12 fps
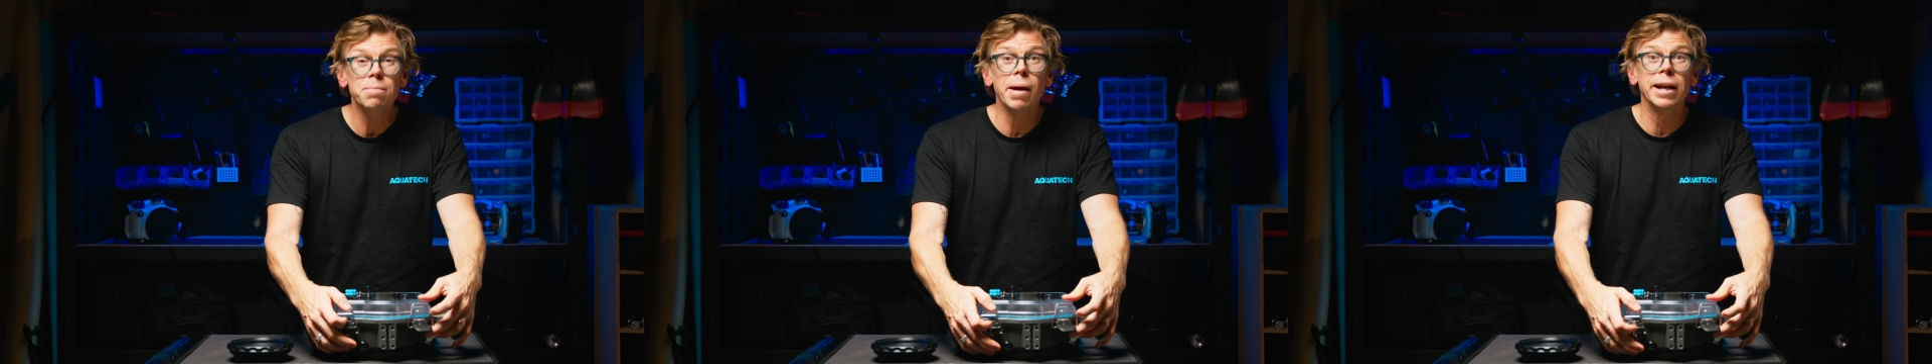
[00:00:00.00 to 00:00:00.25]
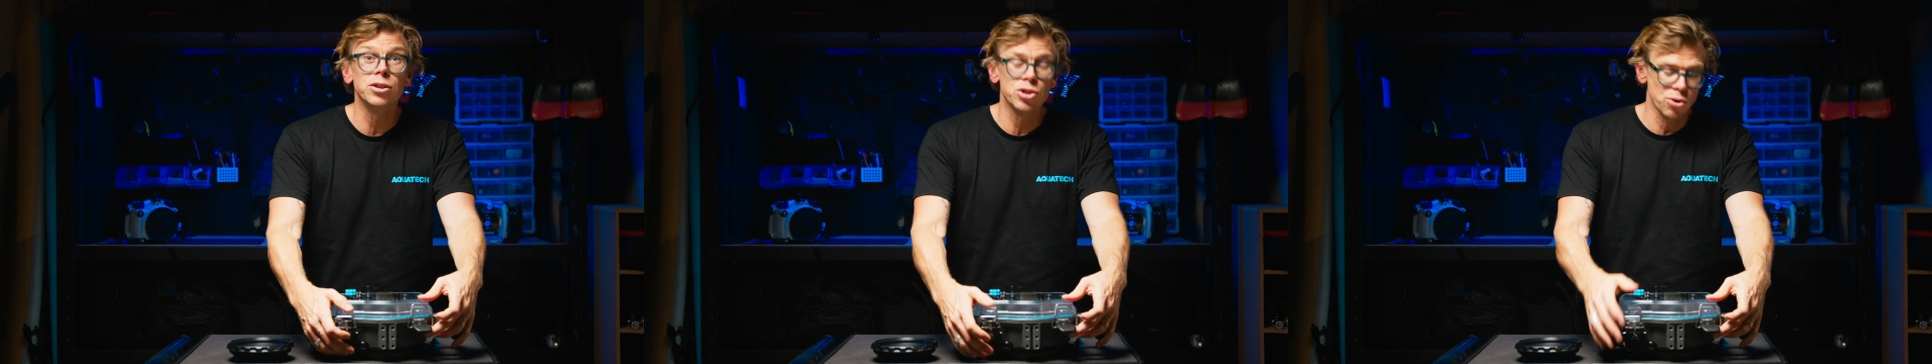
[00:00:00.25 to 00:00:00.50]

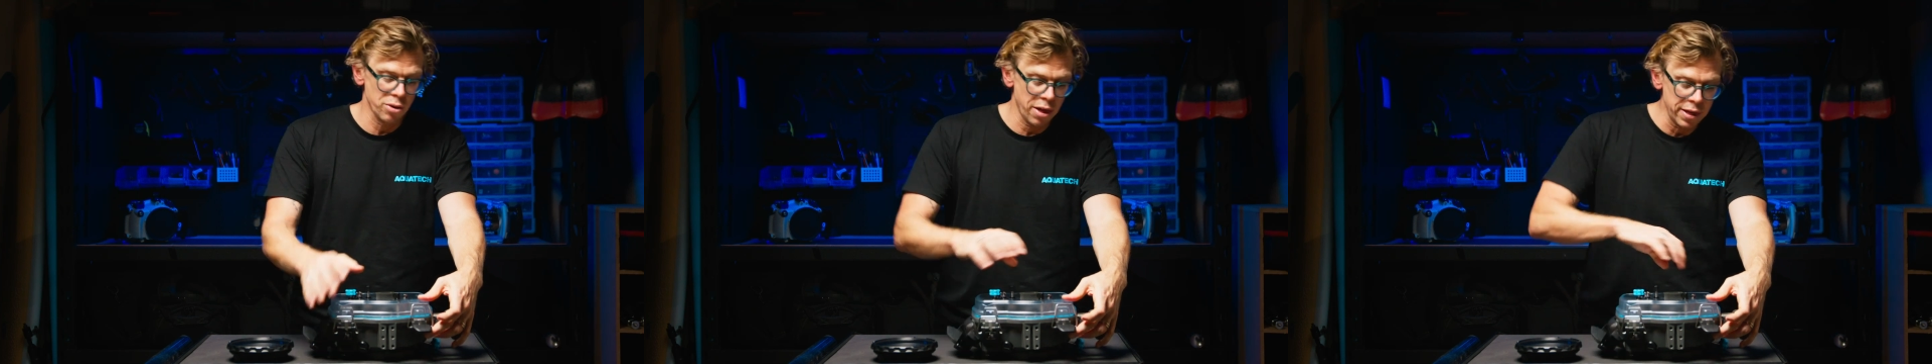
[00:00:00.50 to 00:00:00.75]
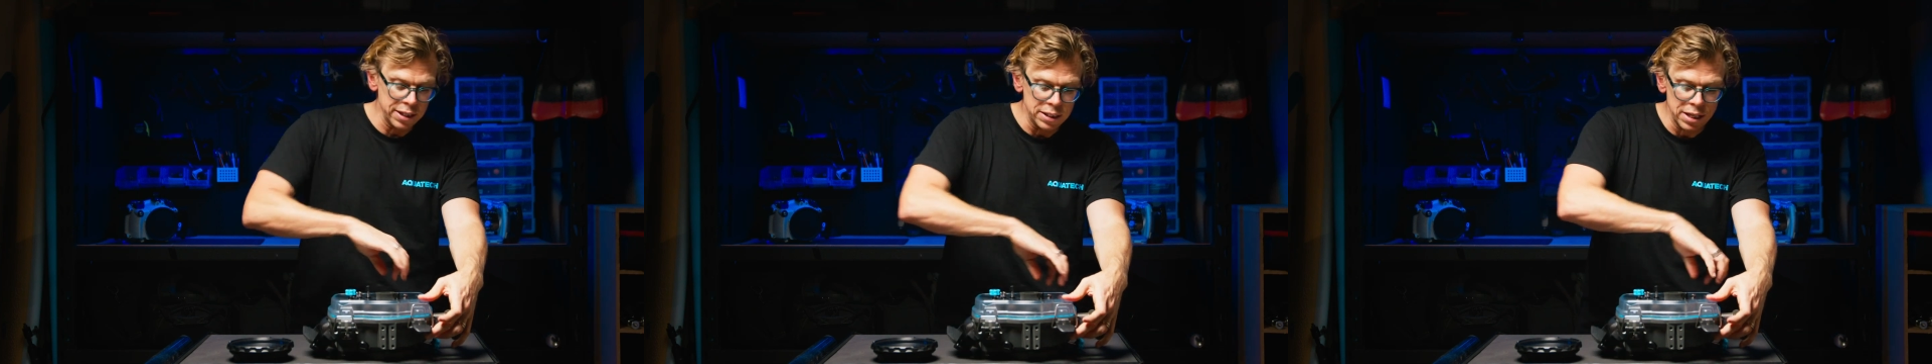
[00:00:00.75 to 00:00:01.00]
making sure
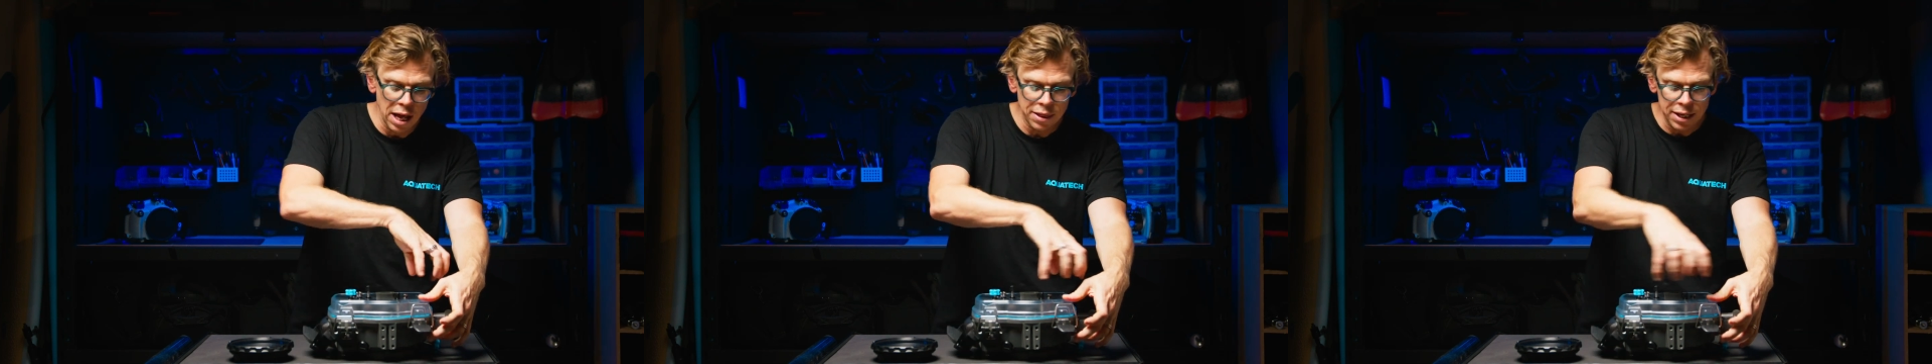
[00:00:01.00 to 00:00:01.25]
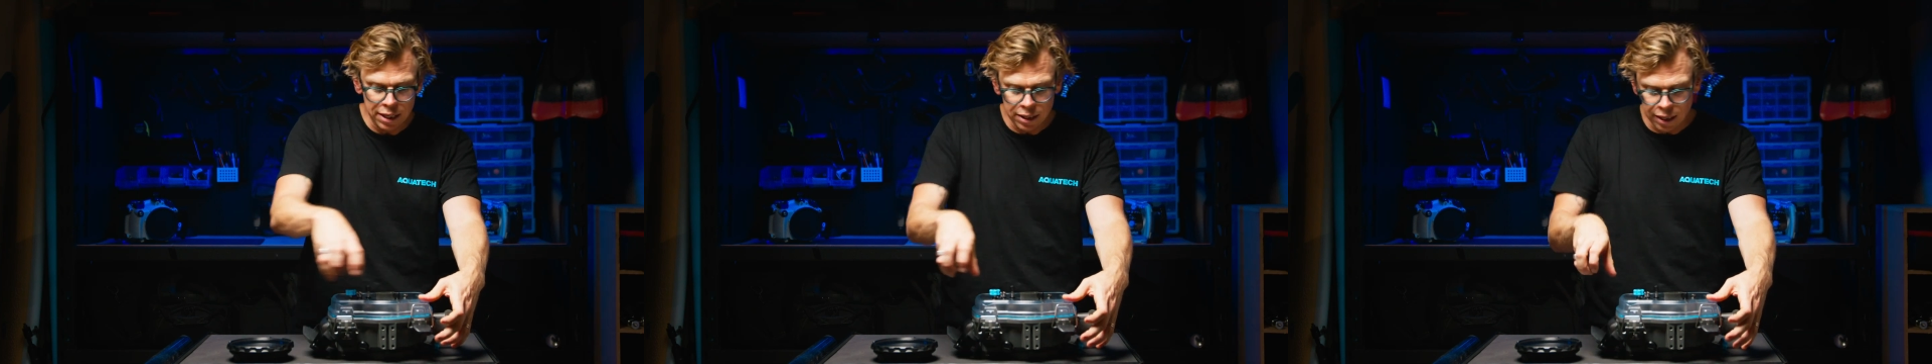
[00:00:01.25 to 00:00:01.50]
that there's
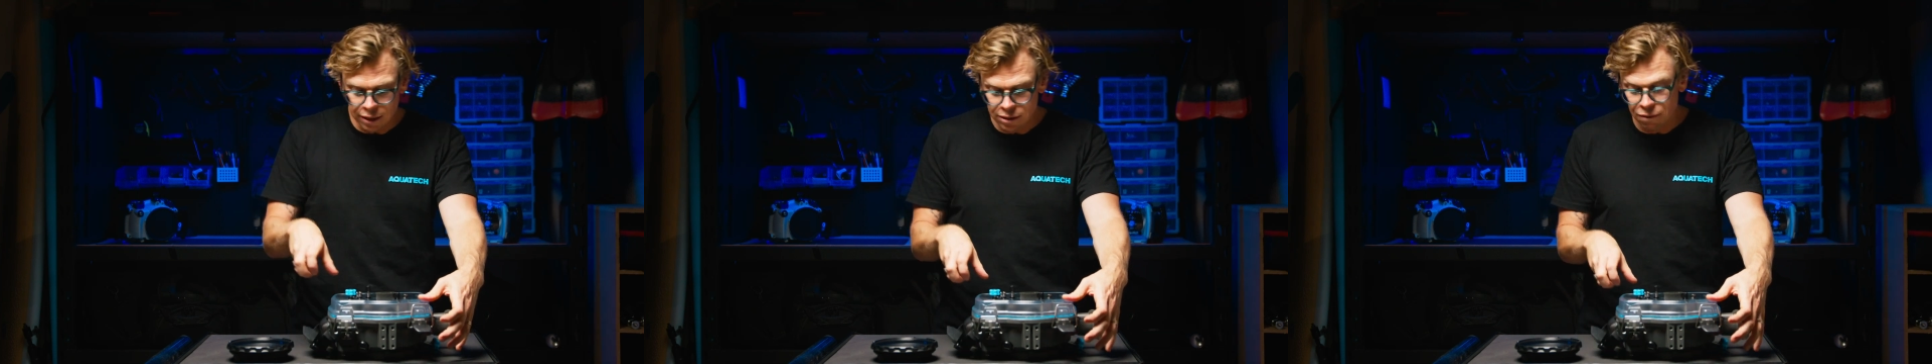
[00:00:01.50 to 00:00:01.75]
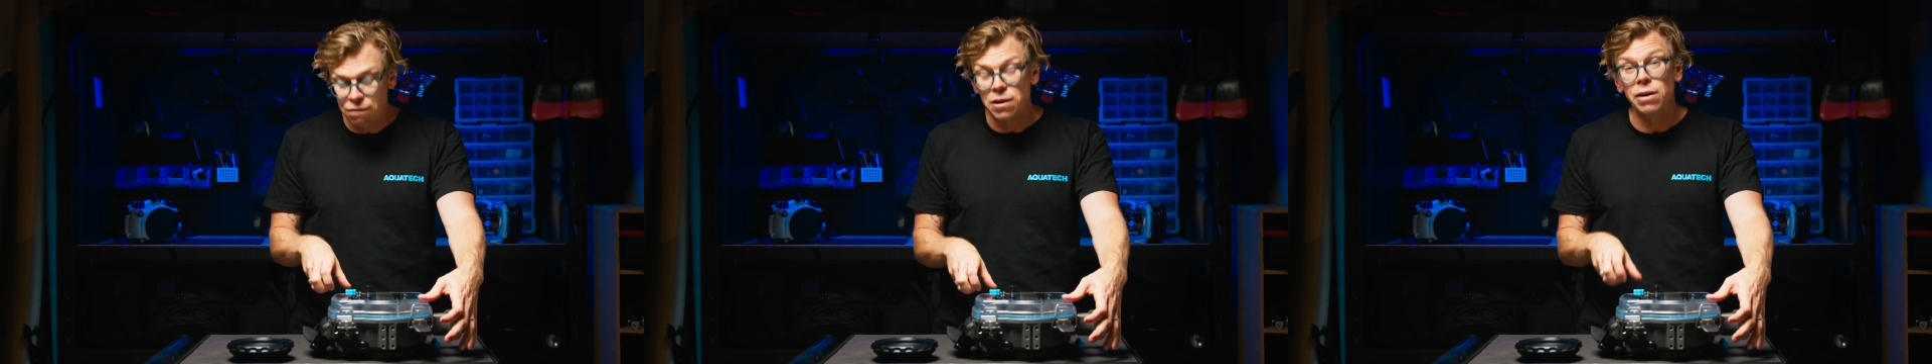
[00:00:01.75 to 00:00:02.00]
nothing
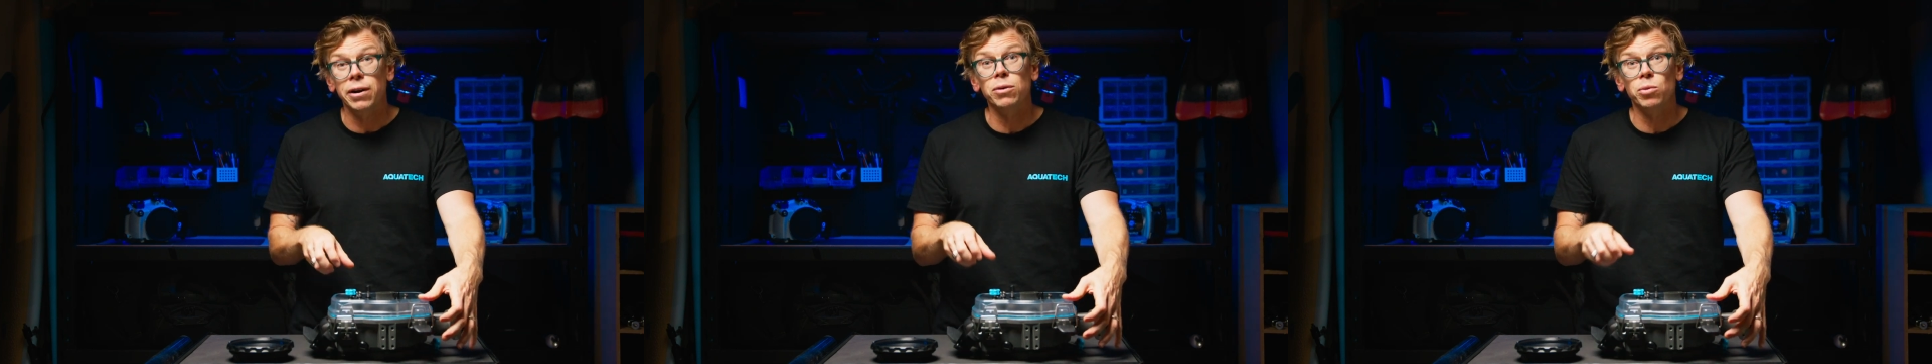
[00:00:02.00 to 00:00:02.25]
interfering